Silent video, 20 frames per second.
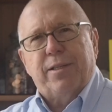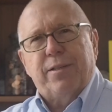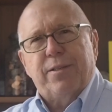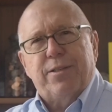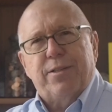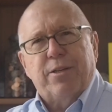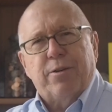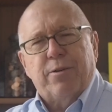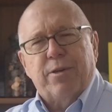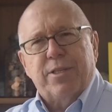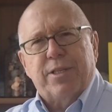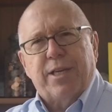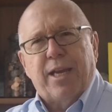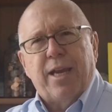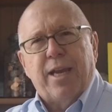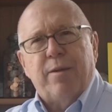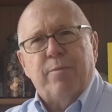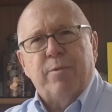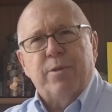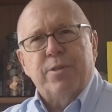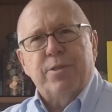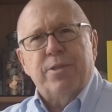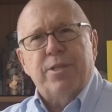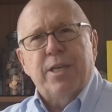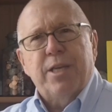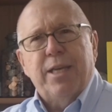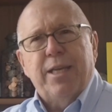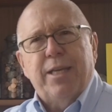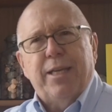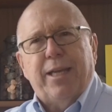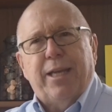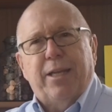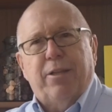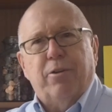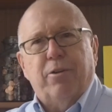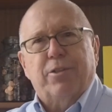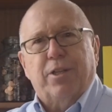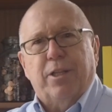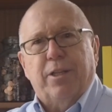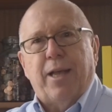series cameras, it
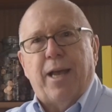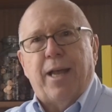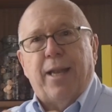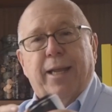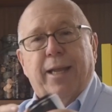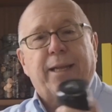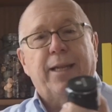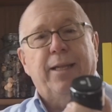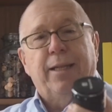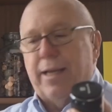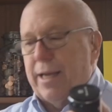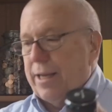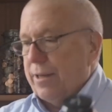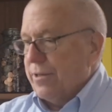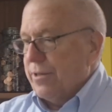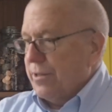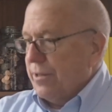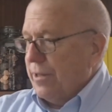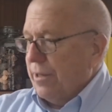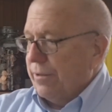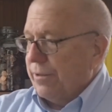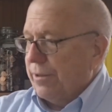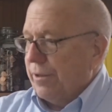looks a lot like a lens.